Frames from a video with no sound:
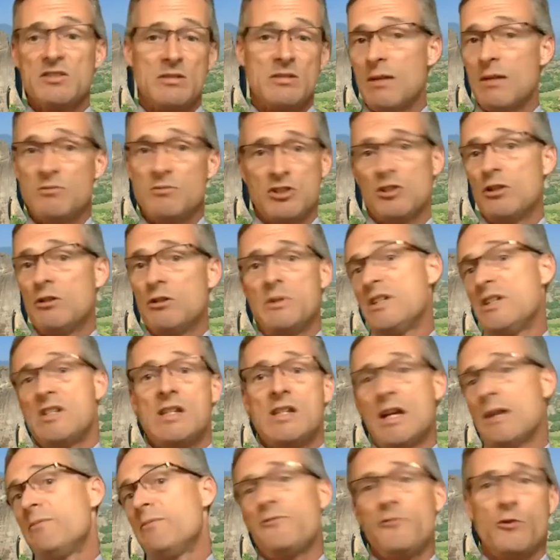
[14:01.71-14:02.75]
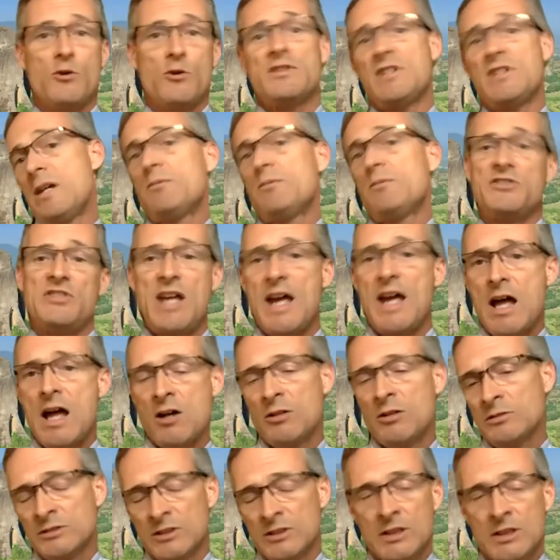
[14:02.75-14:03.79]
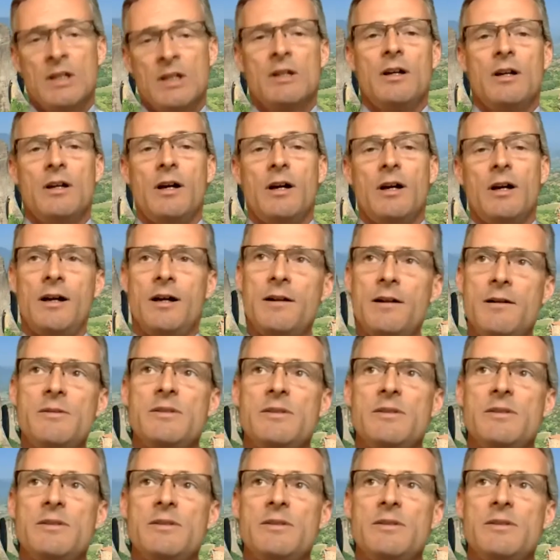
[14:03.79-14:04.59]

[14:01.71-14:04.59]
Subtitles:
I'm so busy, I'm four tables down.